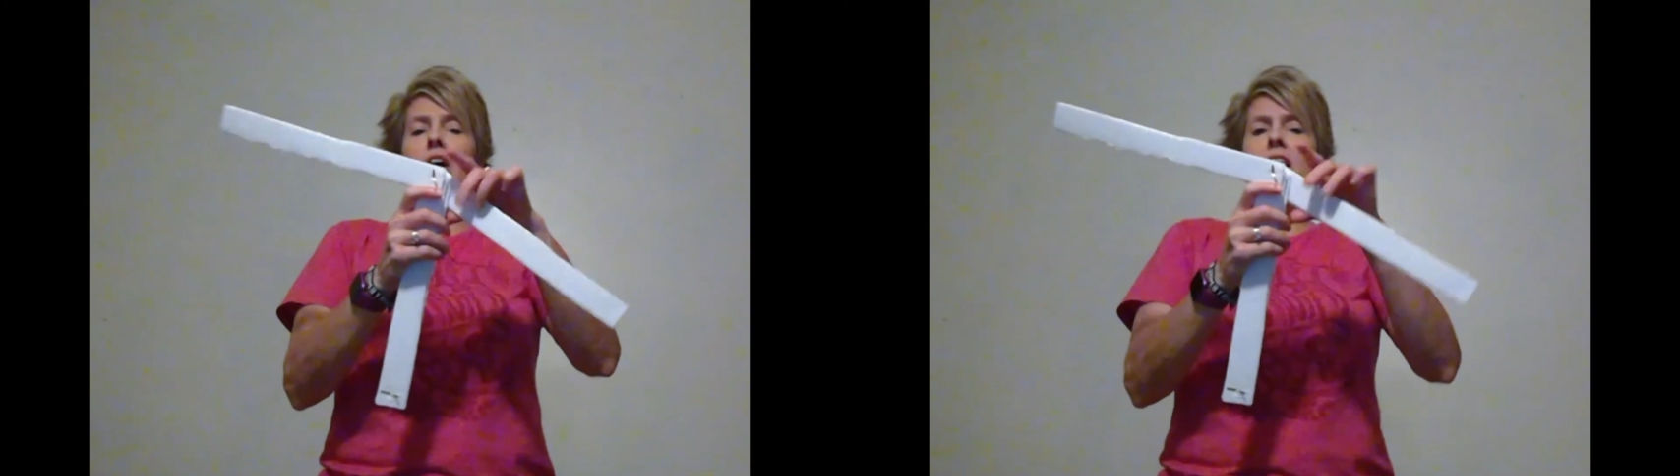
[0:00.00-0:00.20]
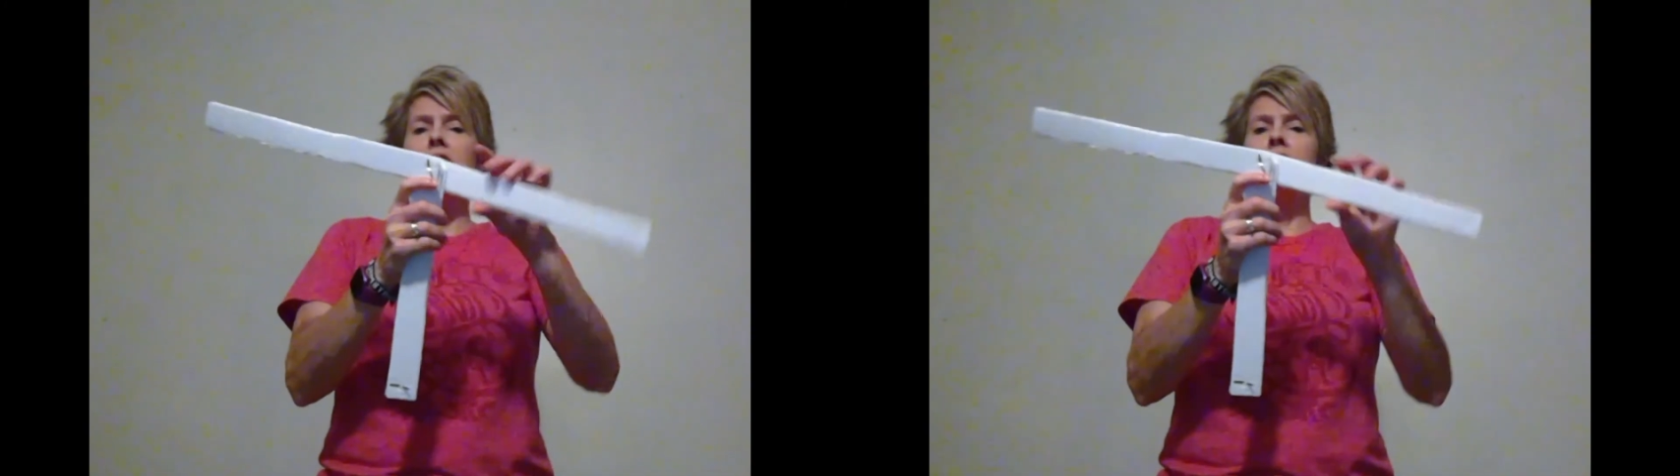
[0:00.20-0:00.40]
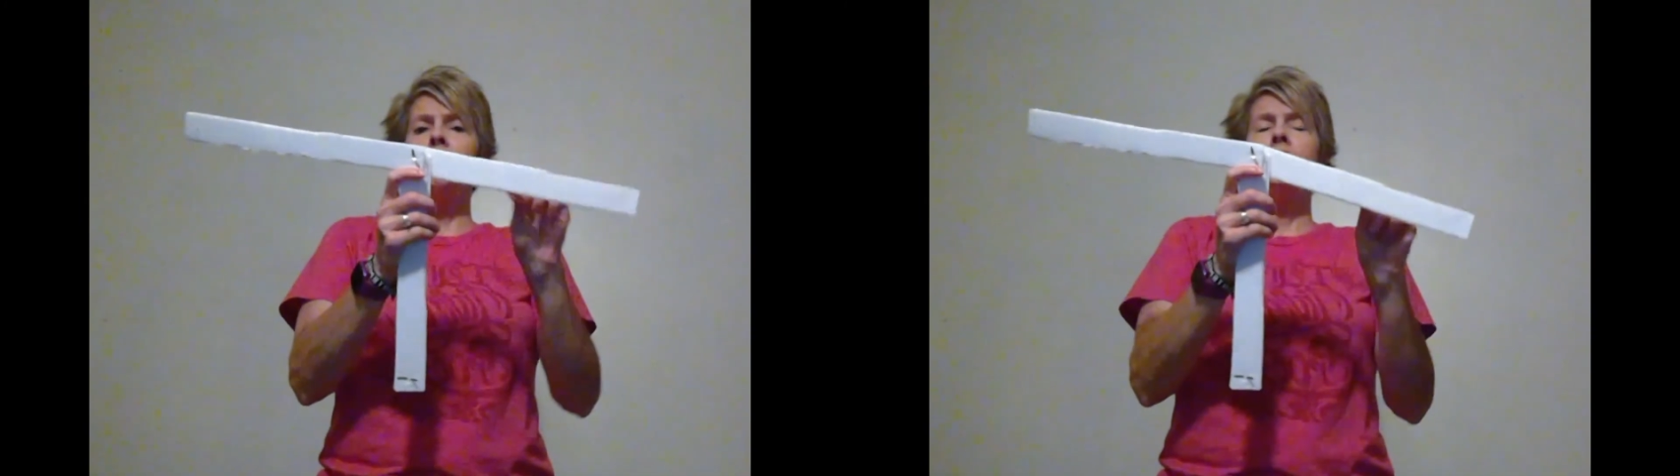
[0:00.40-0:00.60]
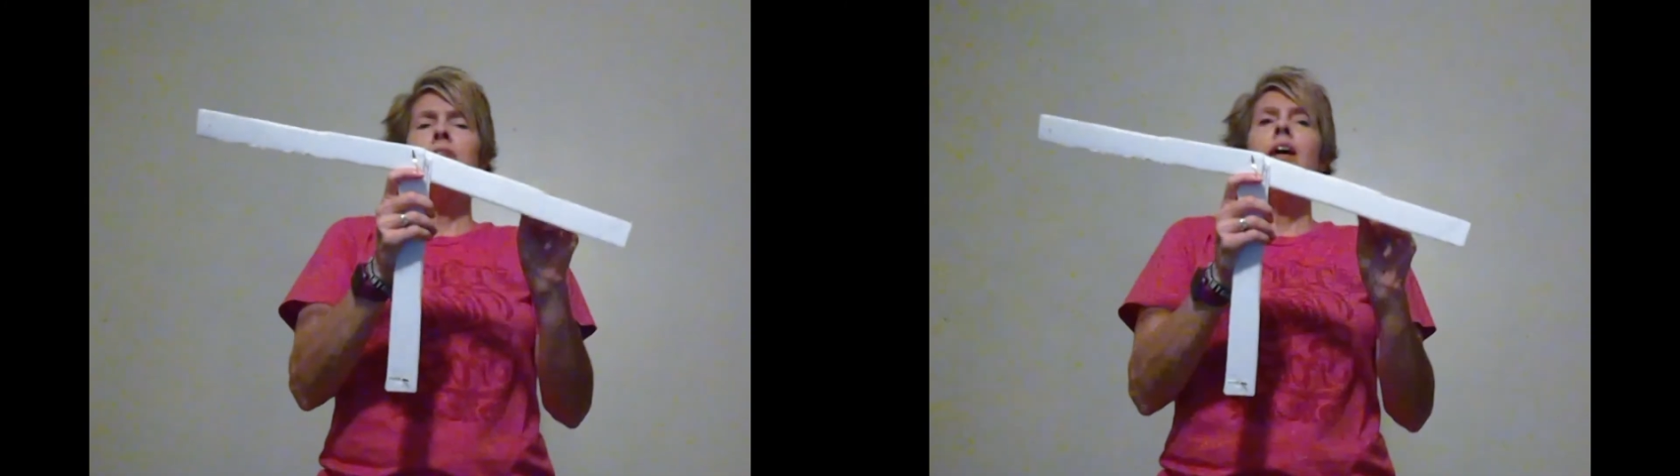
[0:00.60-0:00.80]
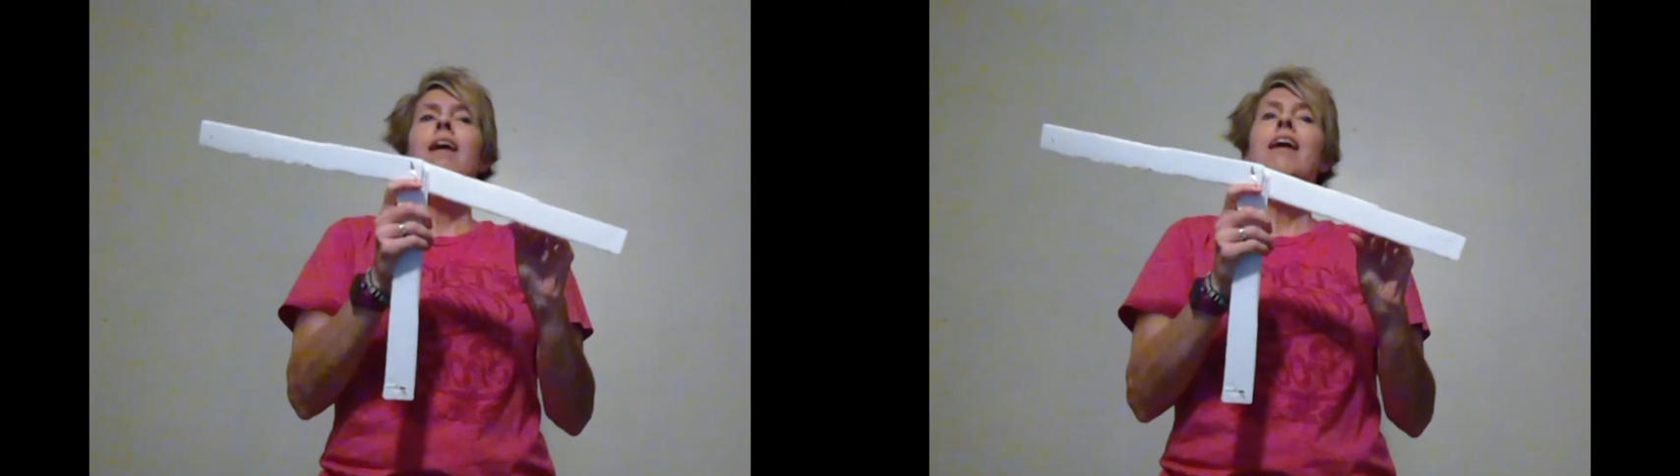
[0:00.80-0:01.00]
an
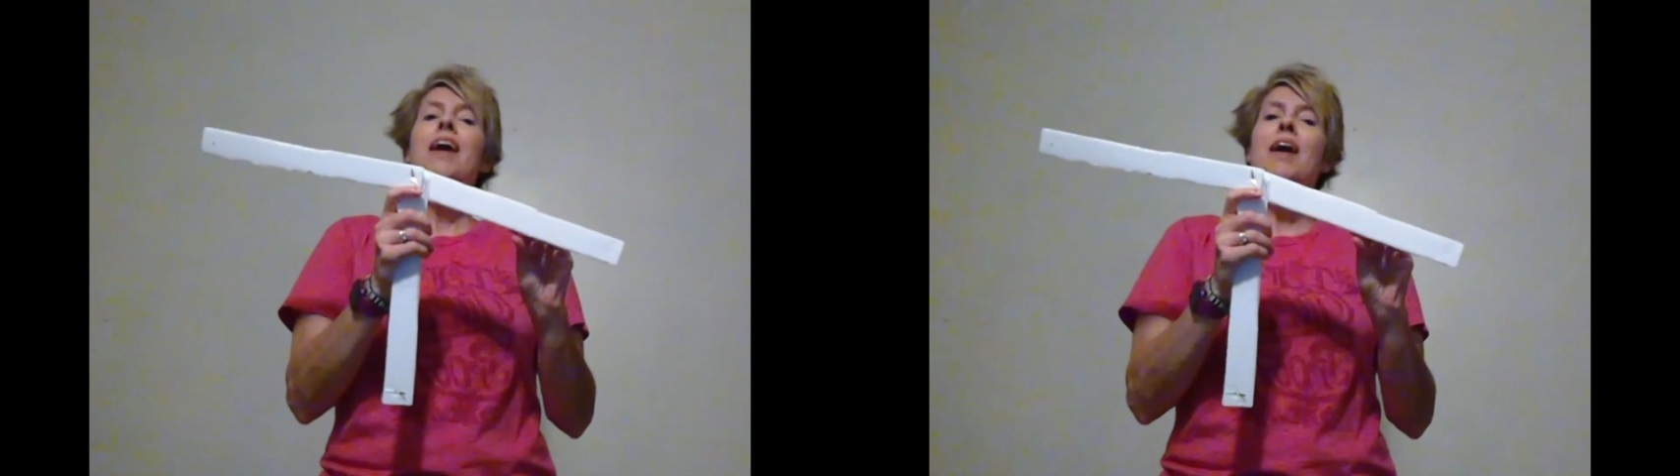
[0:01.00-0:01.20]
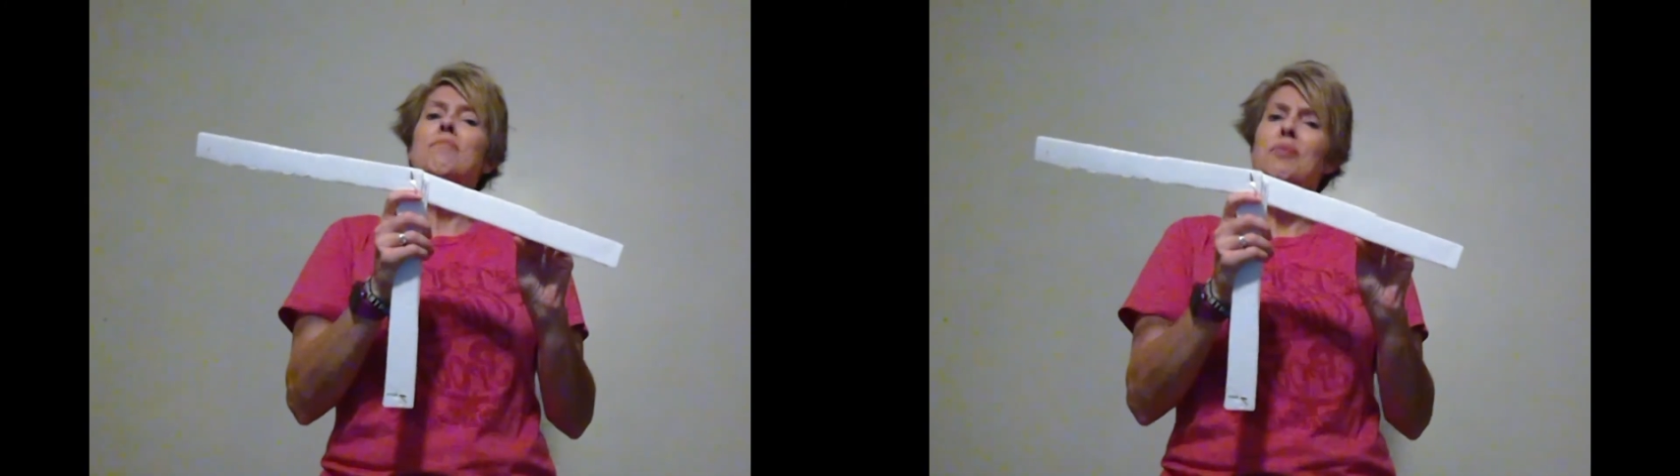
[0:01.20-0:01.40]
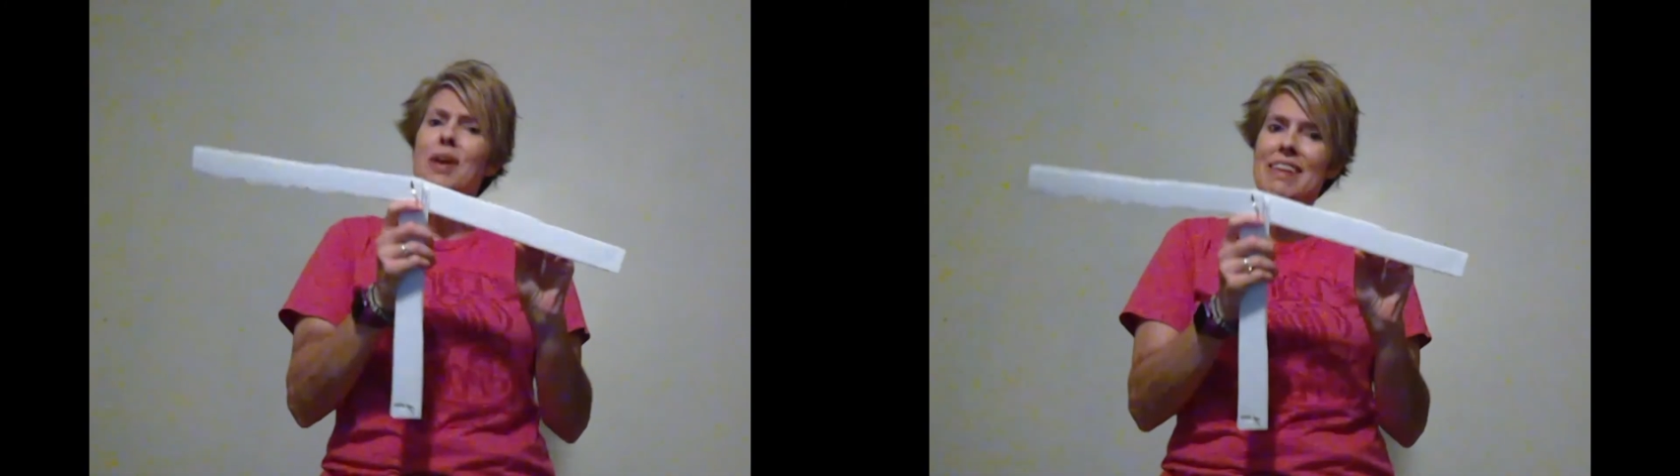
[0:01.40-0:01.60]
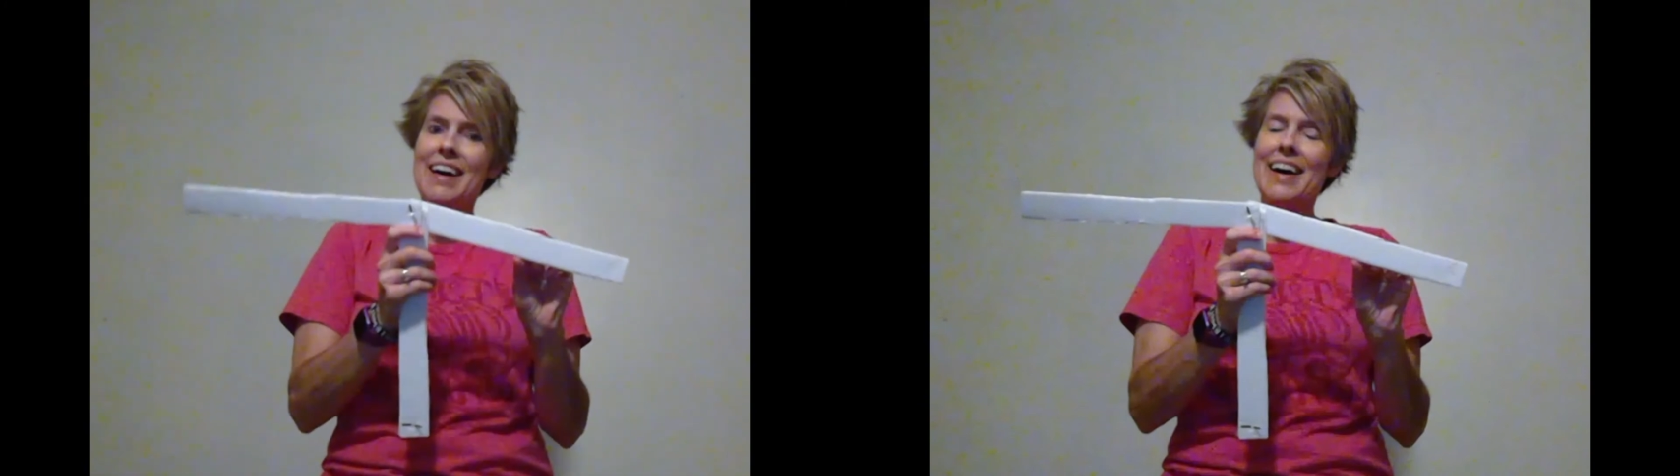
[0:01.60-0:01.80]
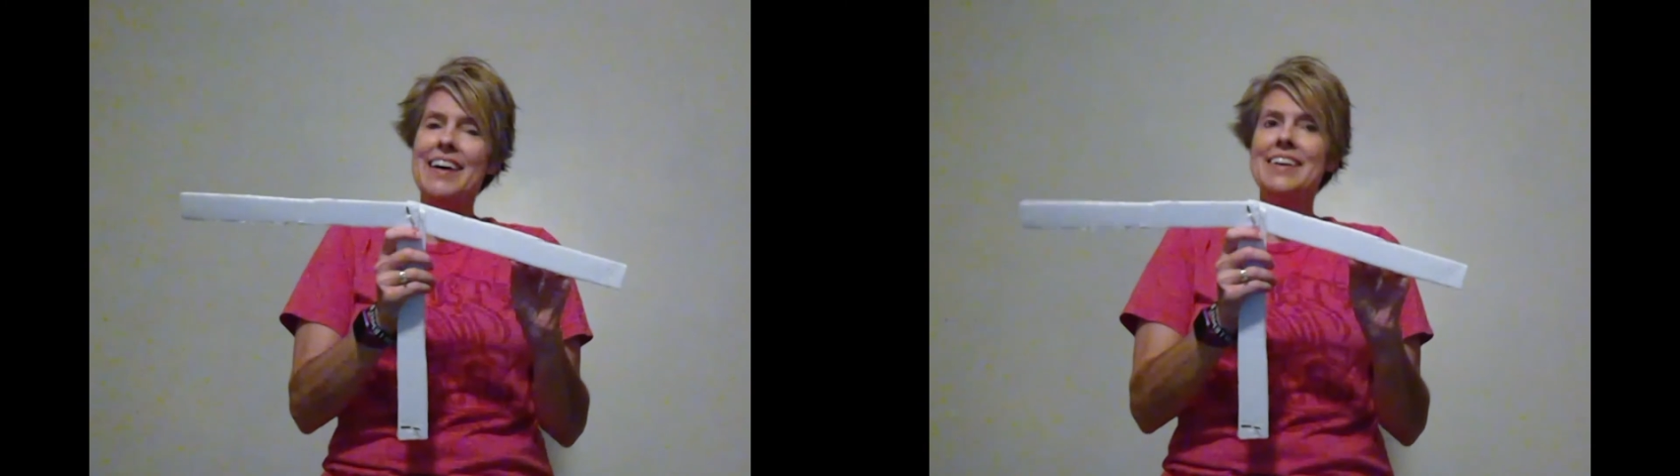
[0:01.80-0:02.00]

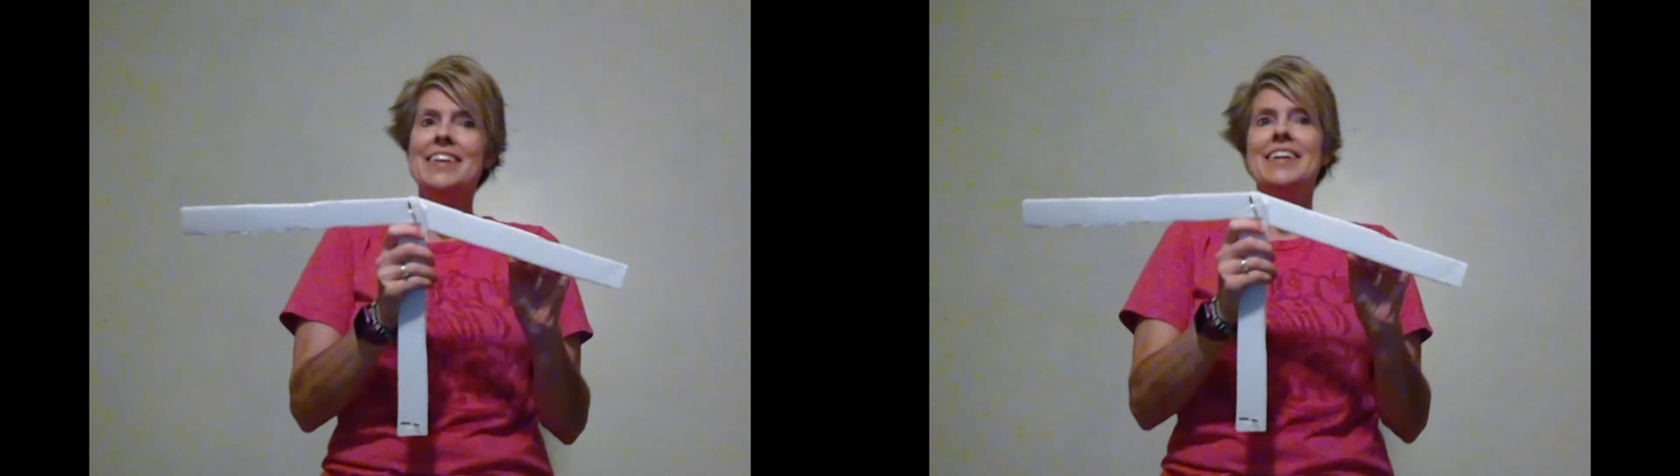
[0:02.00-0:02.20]
umbrella.